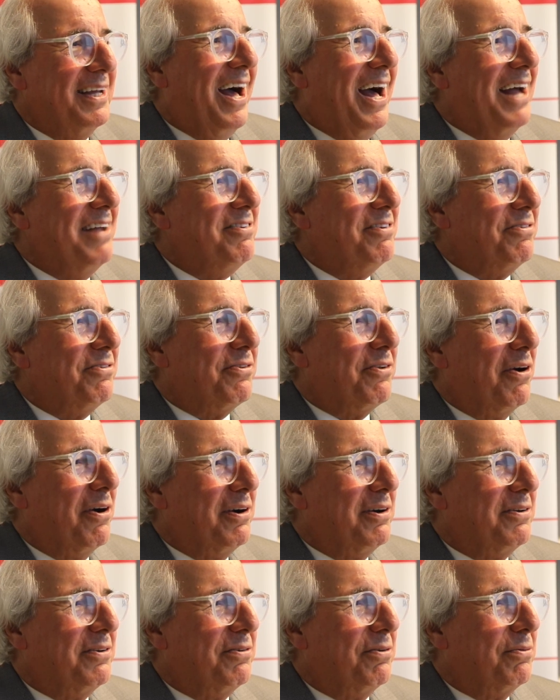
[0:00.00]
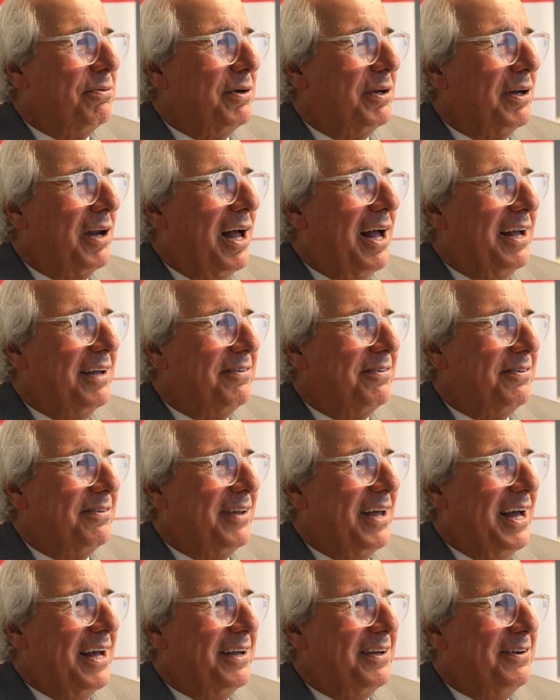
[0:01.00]
I just started to
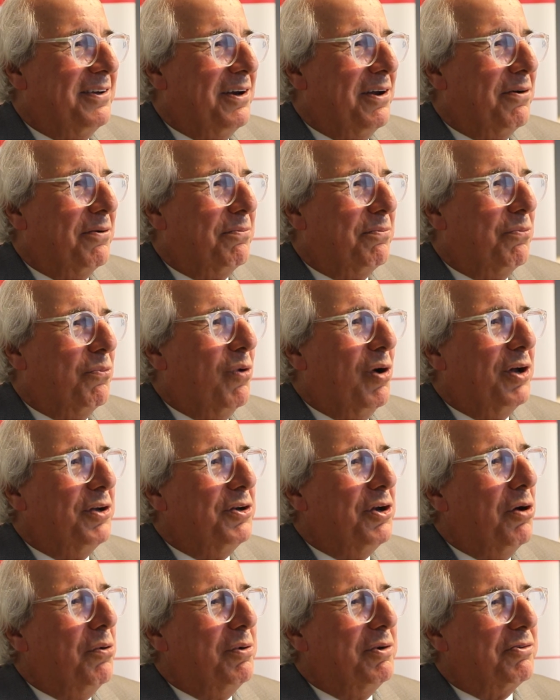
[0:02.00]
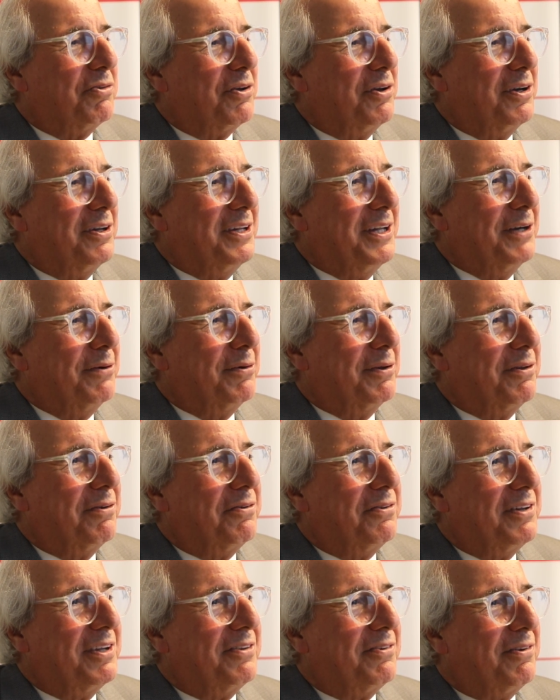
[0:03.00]
realize that, you know, one, no one's going to deal with
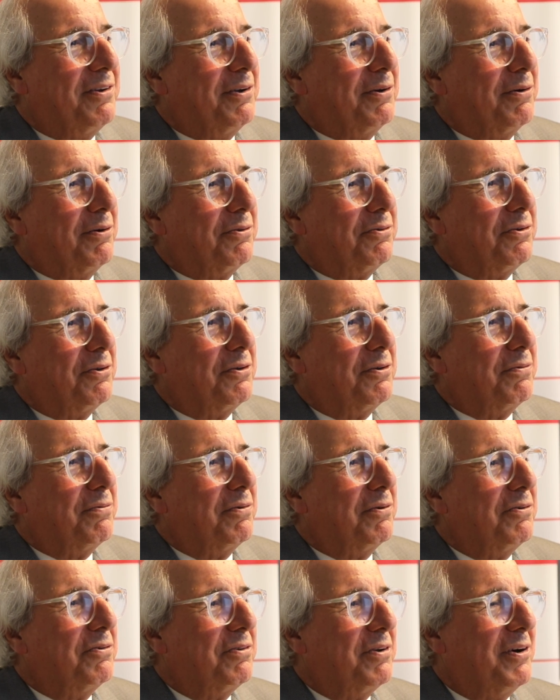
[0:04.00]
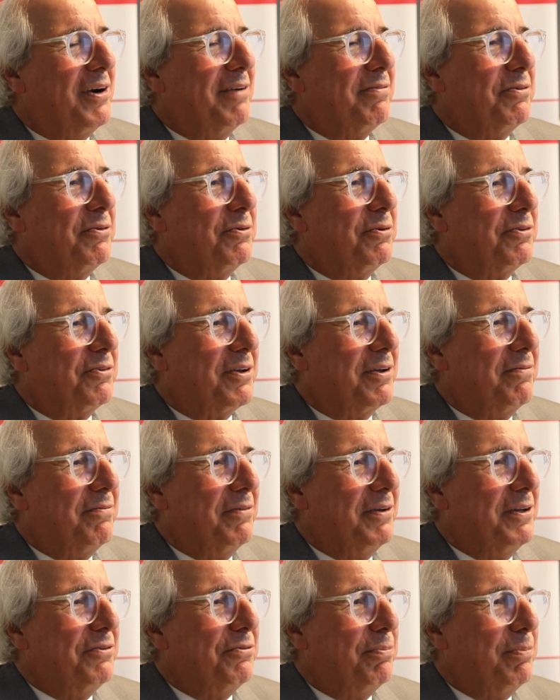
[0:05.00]
a 16-year-old, so the first thing I'll have to do is
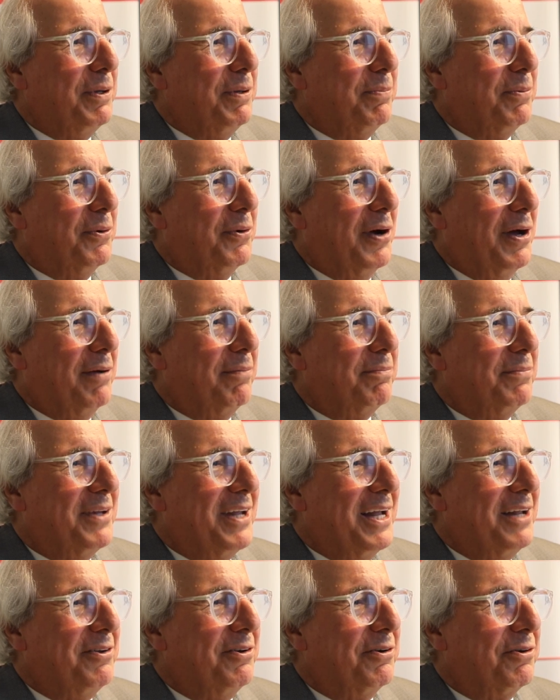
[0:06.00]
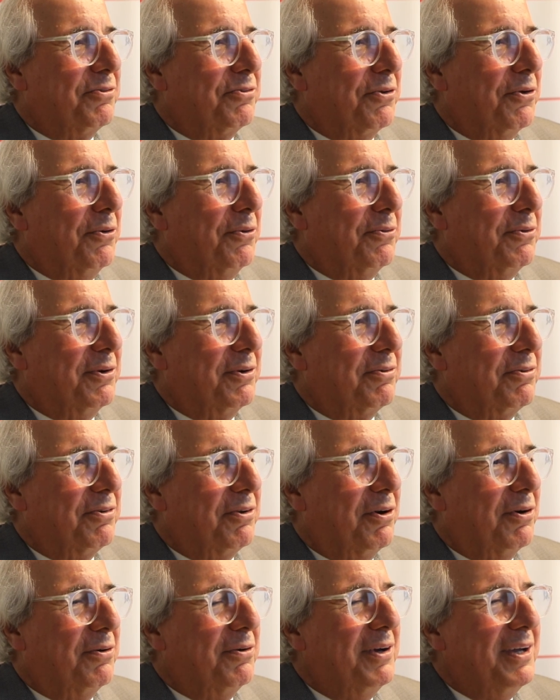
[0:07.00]
convince people I'm 10 years older.
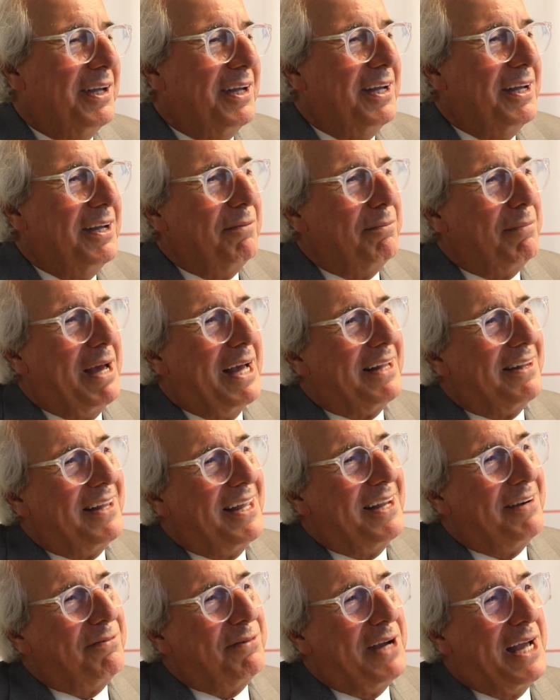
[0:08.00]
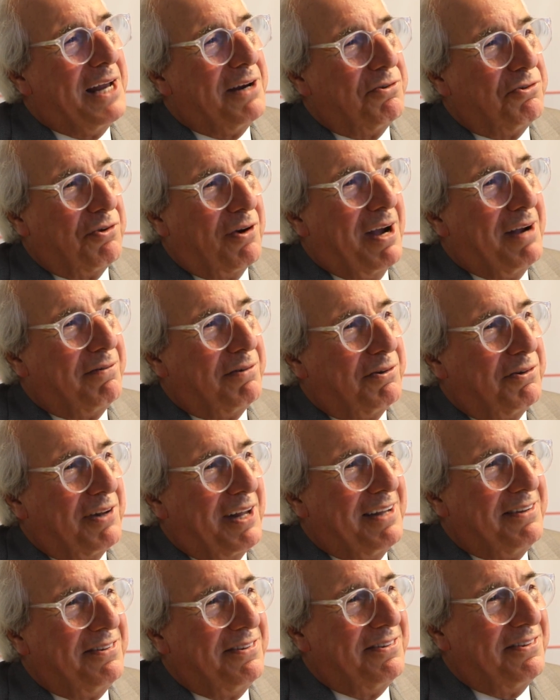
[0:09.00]
So back then, we had a driver's
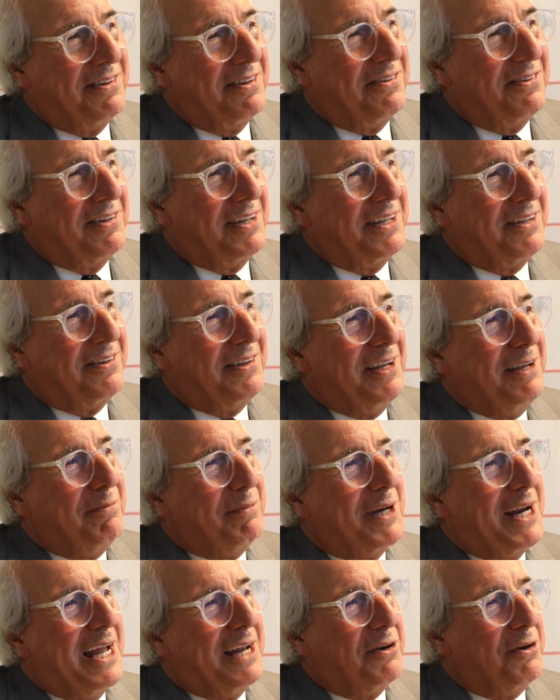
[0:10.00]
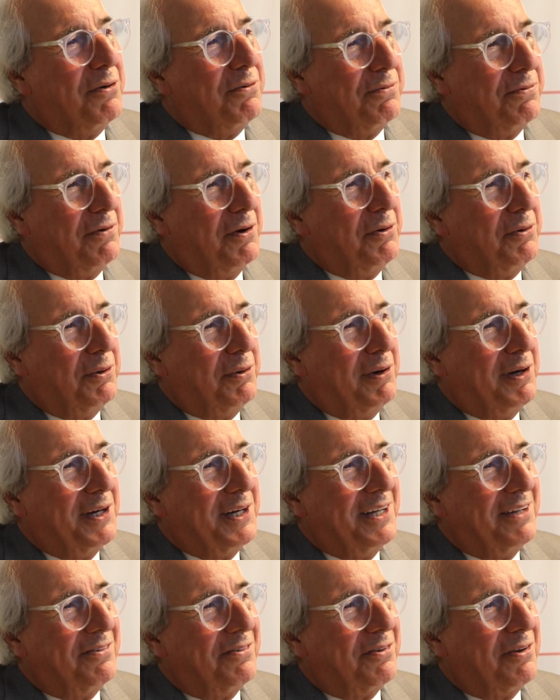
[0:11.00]
license at 16, but it had no photo
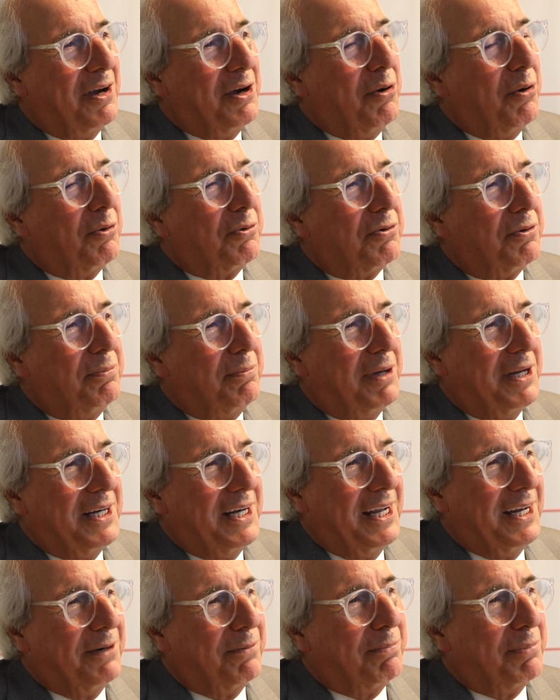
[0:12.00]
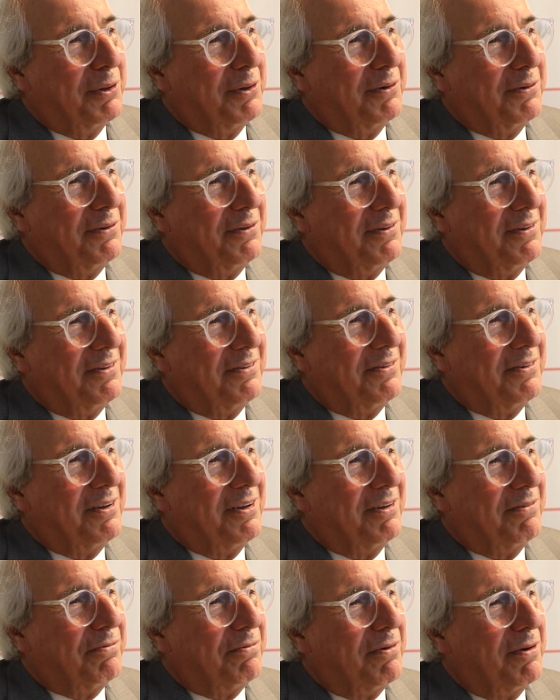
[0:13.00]
on it, so I altered my date of birth
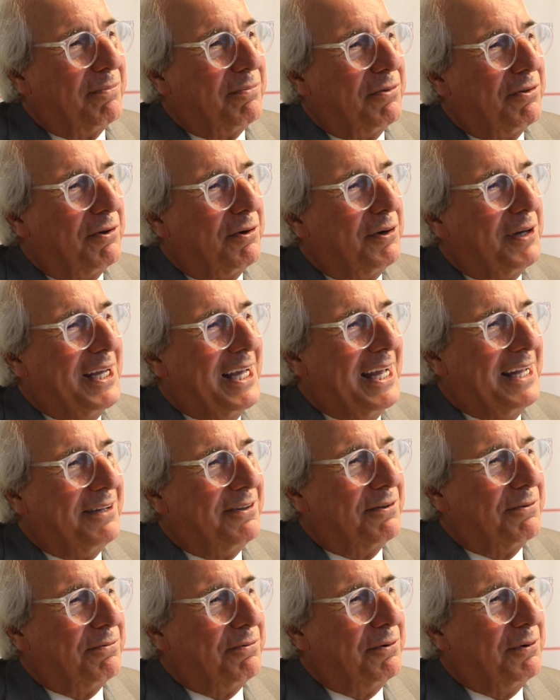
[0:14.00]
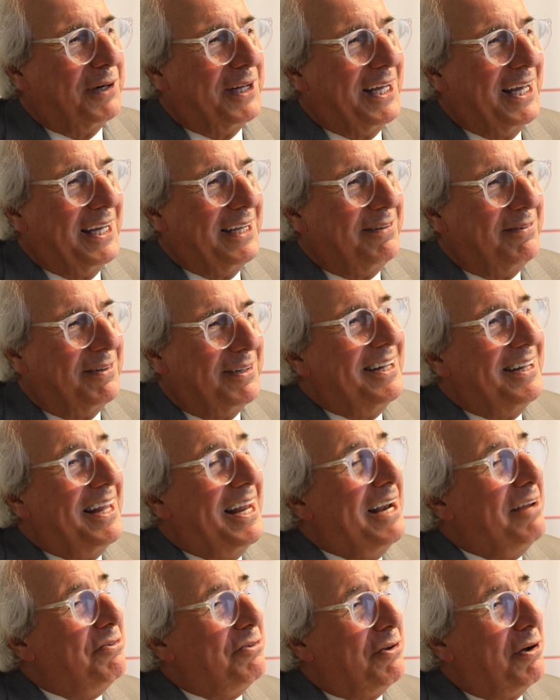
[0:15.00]
from 38 to 48.
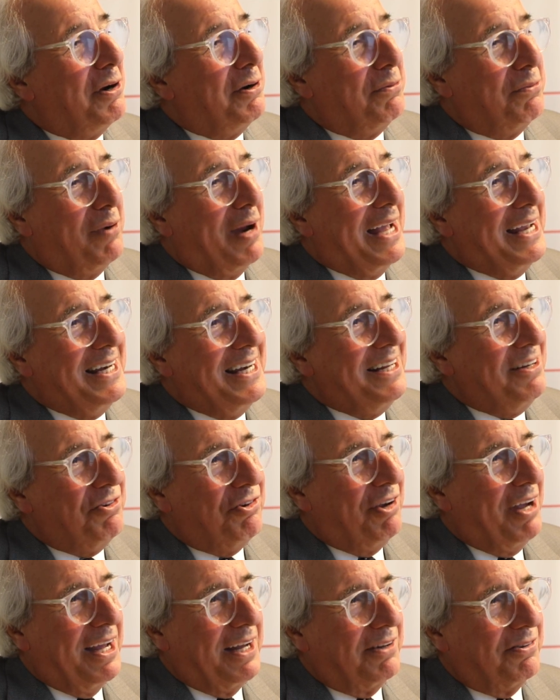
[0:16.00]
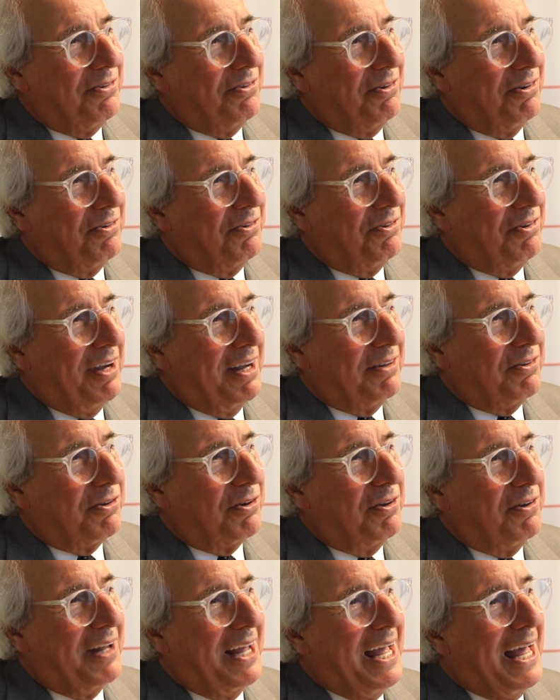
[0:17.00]
Then I started writing checks, just
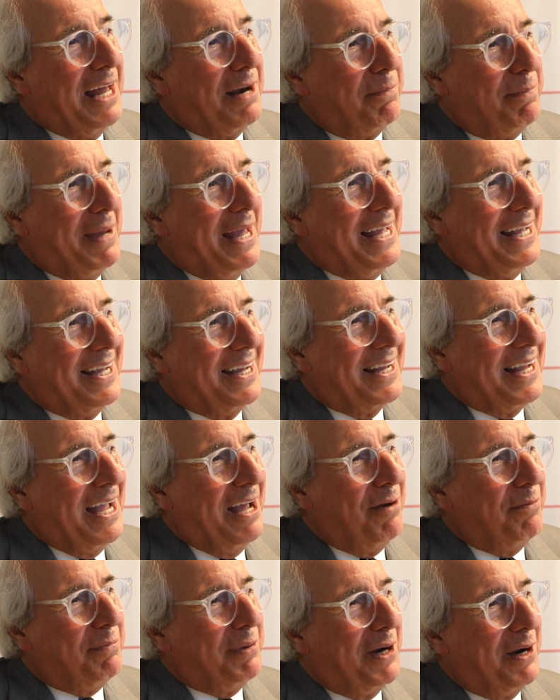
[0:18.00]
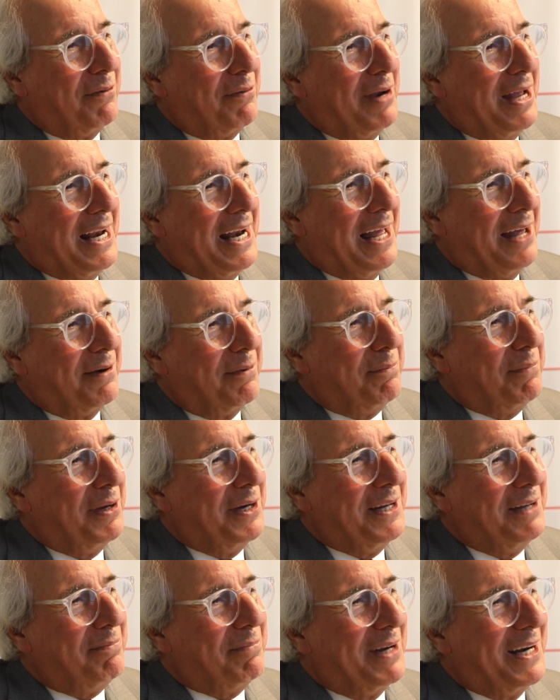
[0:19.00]
checks, because I had a bank account, but I ran out of
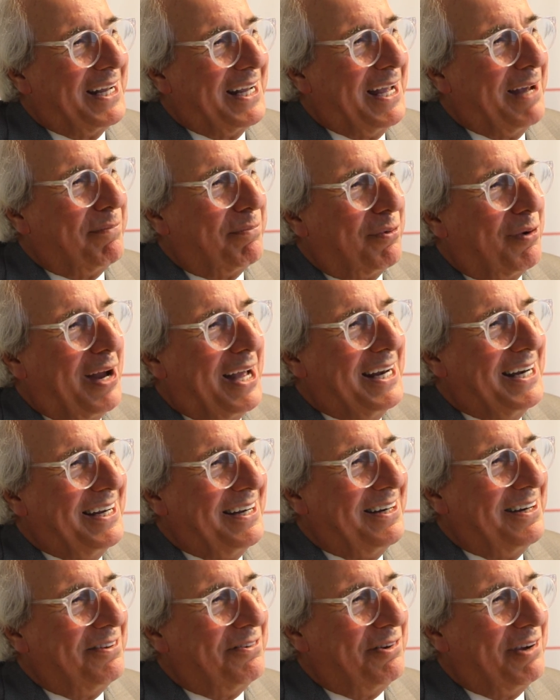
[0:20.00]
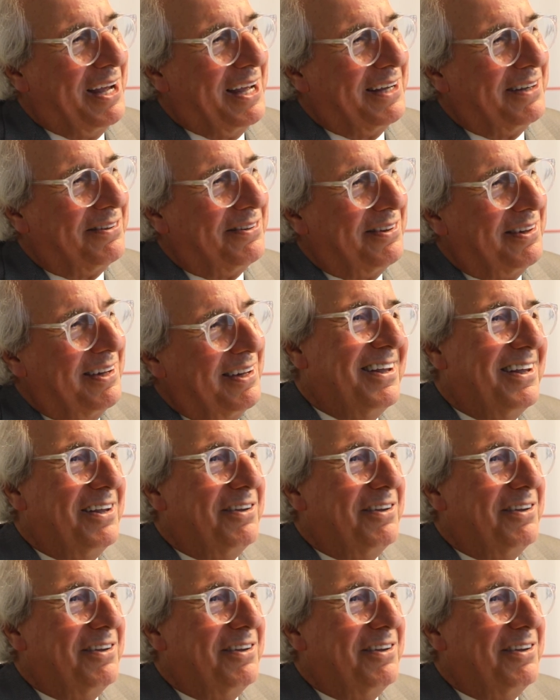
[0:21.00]
money, but I kept writing the checks.